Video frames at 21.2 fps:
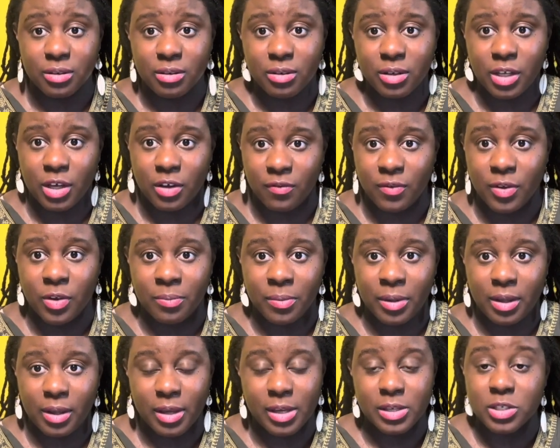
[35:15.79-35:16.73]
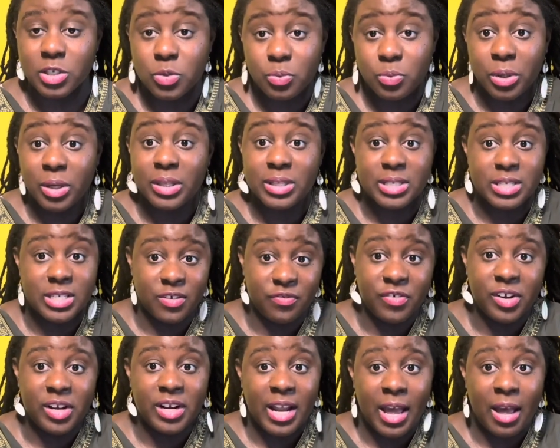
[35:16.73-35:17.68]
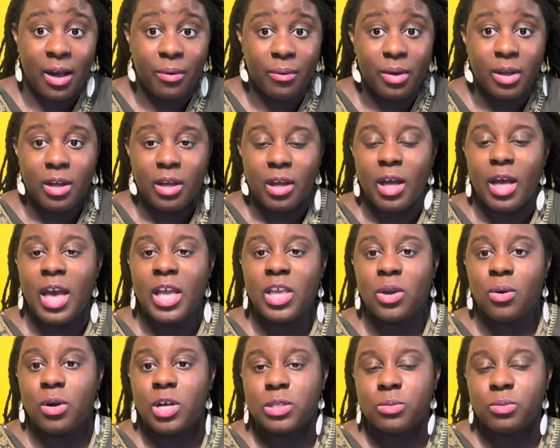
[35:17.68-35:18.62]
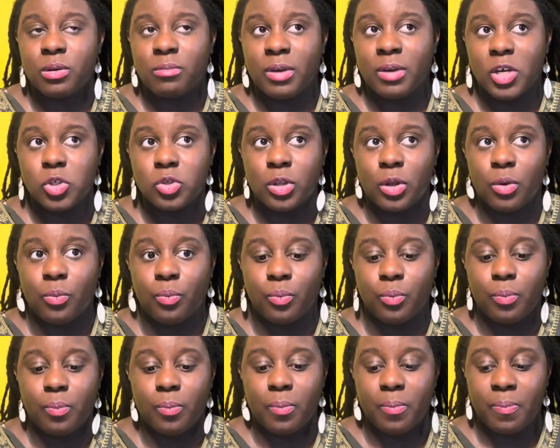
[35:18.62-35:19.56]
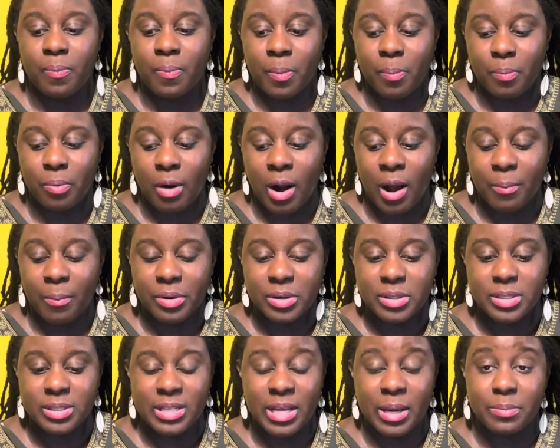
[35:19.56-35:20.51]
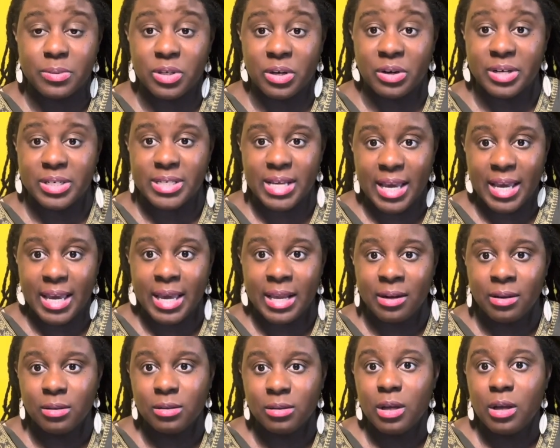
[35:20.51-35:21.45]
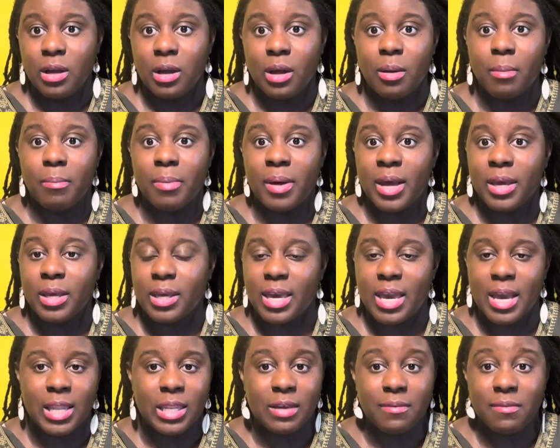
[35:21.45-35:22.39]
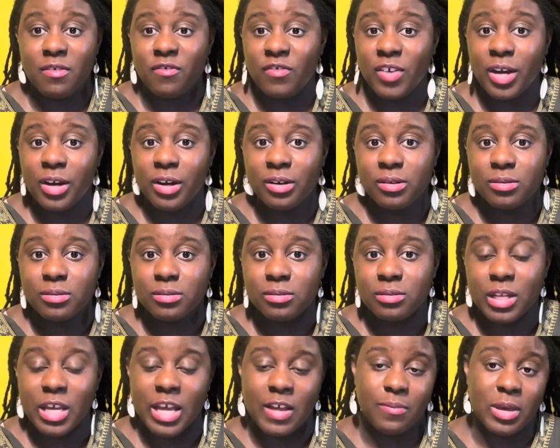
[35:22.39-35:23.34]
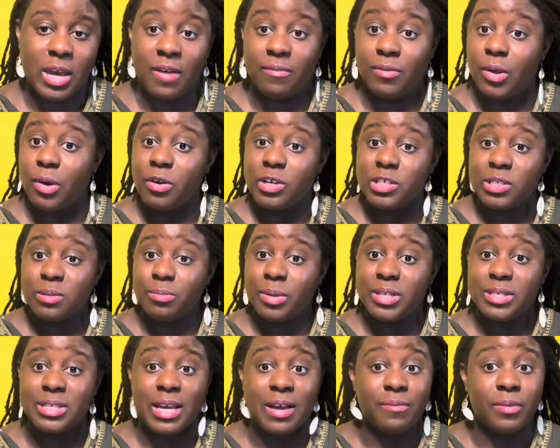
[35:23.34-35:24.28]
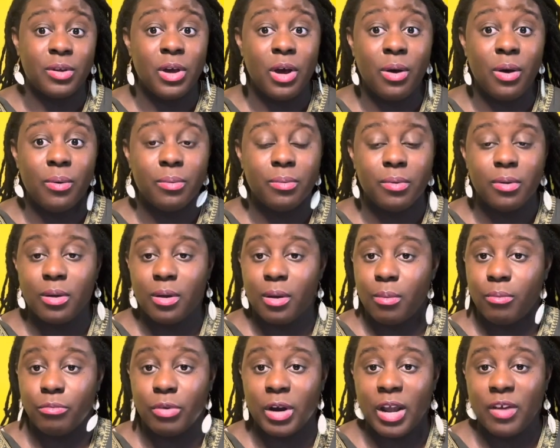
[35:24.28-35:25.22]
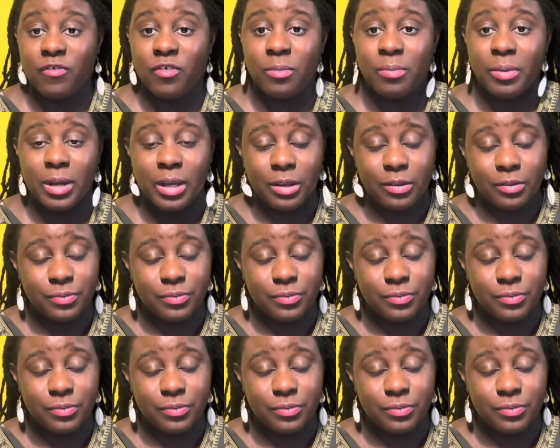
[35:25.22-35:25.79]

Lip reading: You feel me? Because this world is different now, and you also want to make sure that the proper steps are taken, but you can't live in fear. If you have to go someplace, you have to go. Pray for me.